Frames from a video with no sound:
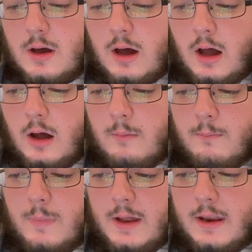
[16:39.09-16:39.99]

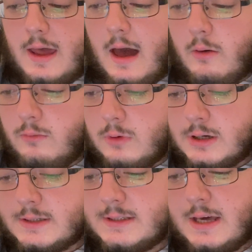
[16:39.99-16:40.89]
But how it
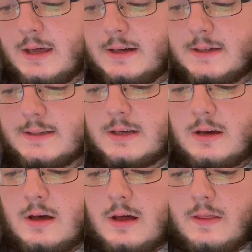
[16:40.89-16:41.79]
works is
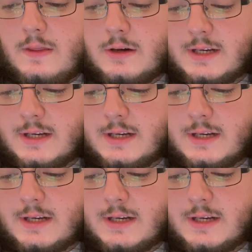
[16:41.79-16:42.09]
there's